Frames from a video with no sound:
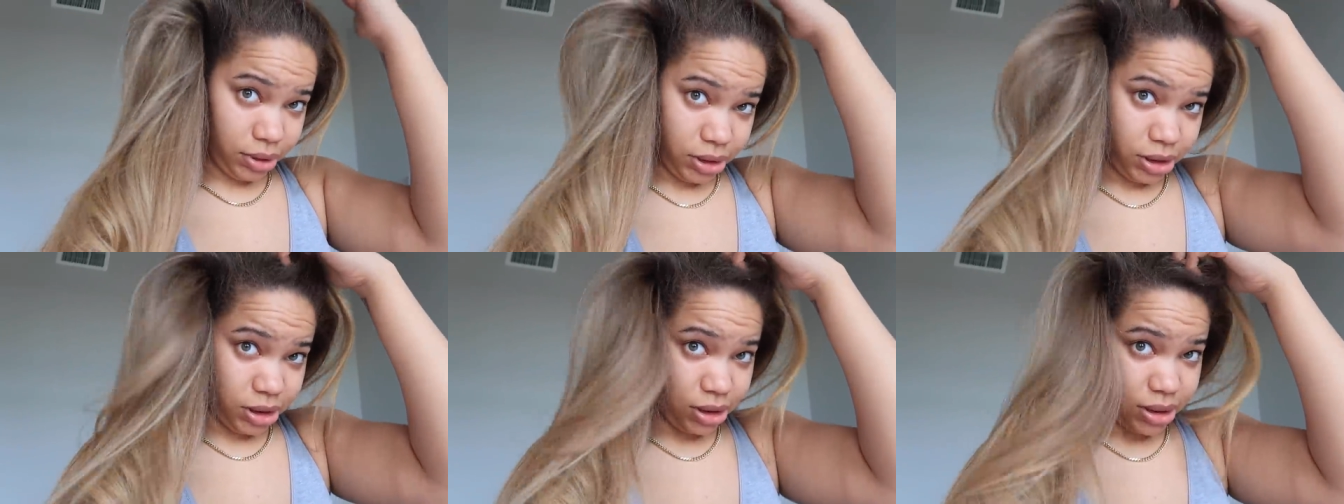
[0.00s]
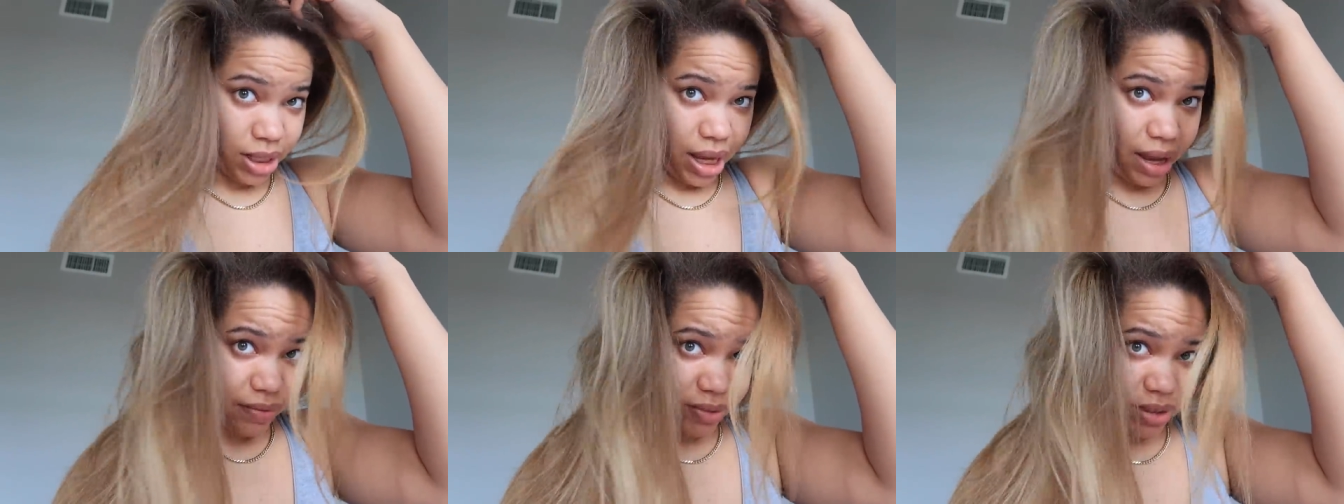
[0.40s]
just to
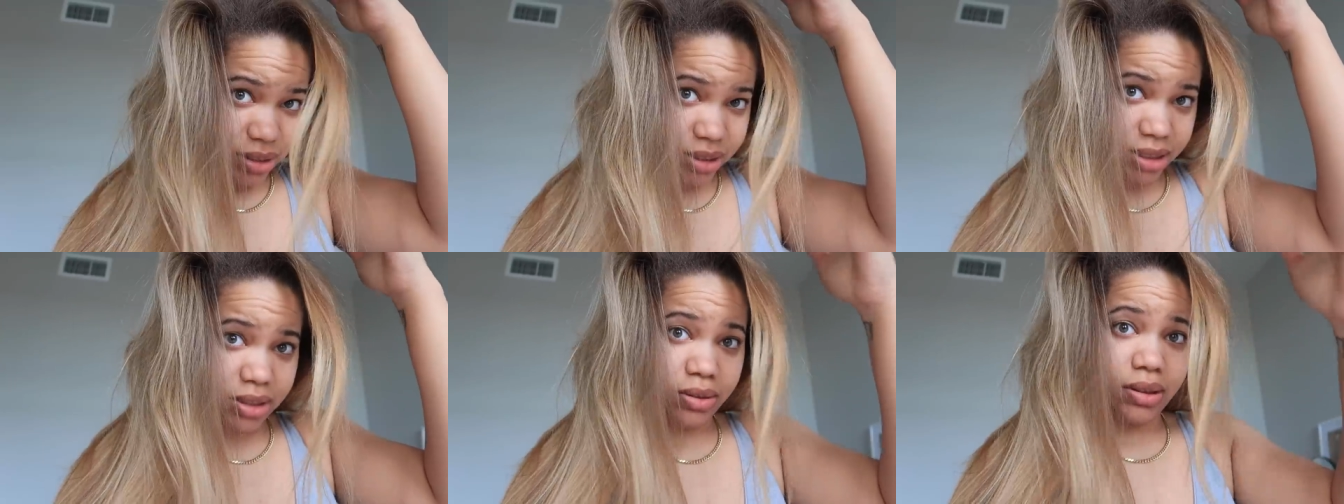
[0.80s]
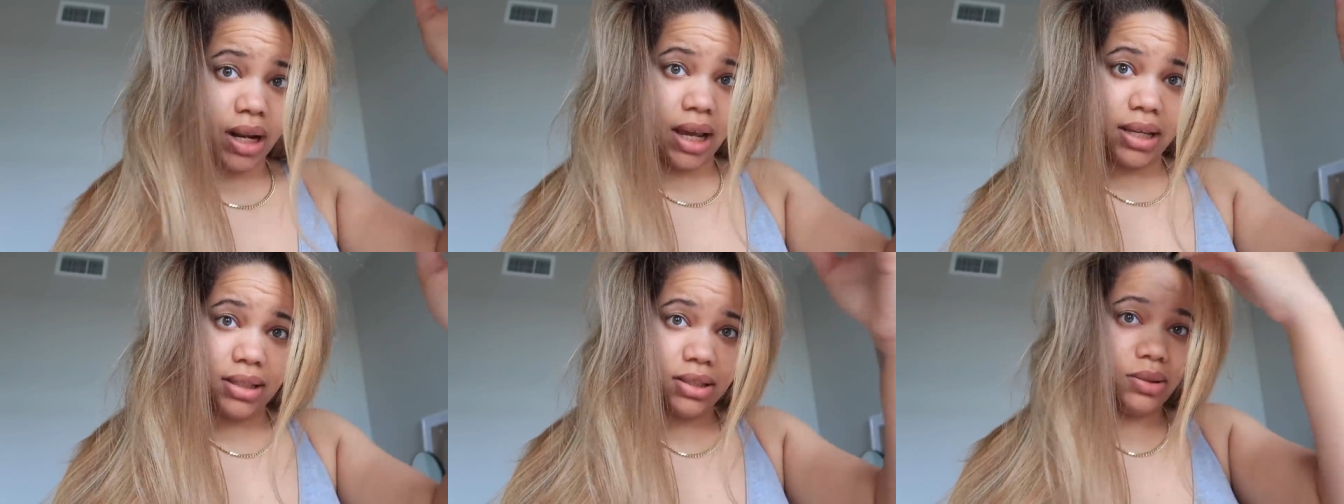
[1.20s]
have it still
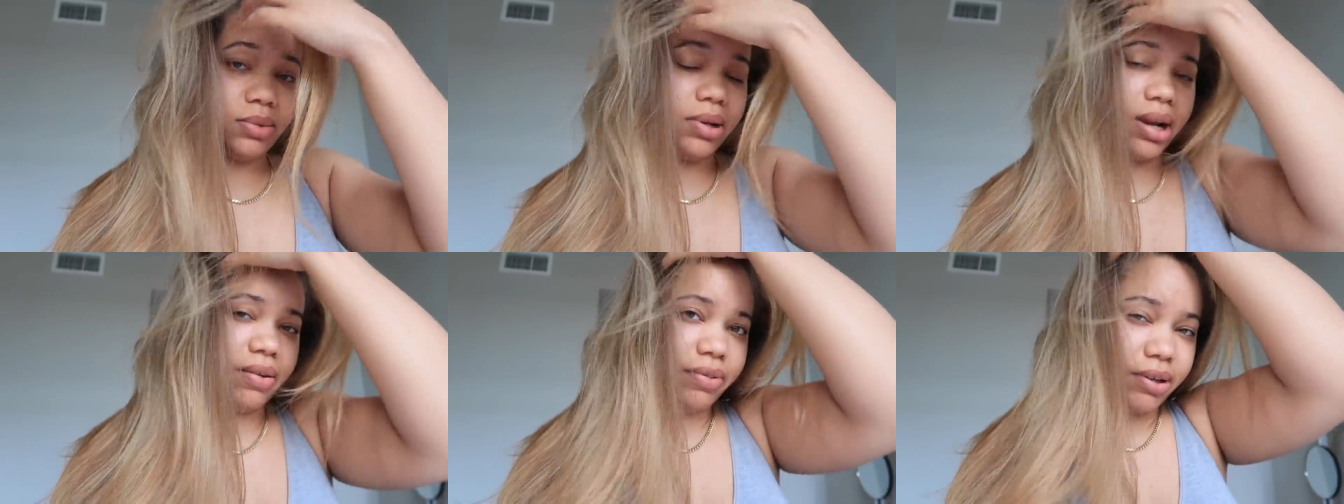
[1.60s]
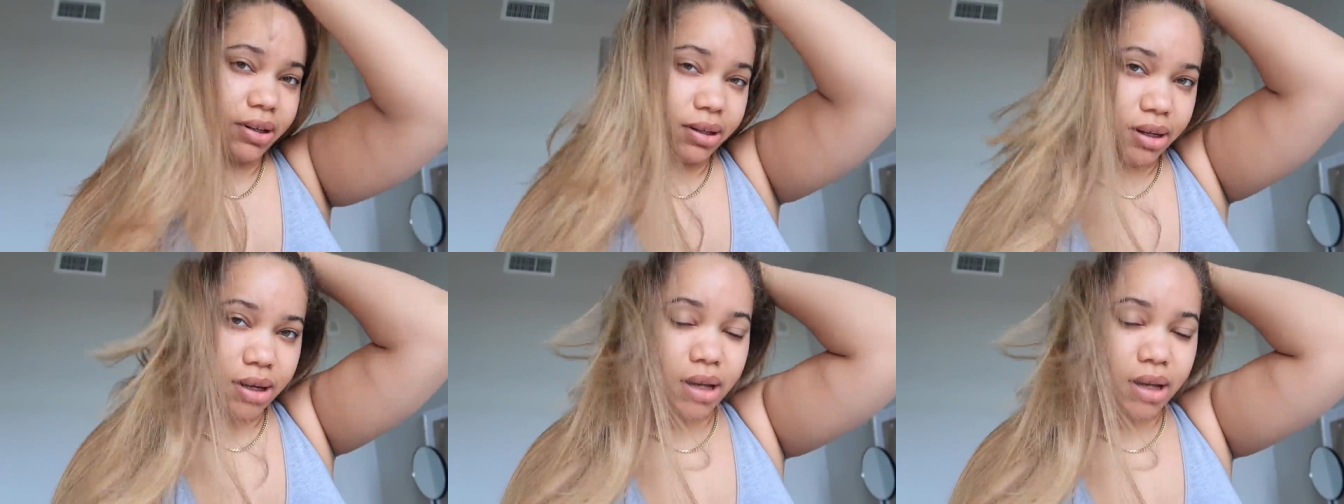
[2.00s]
nice or whatever.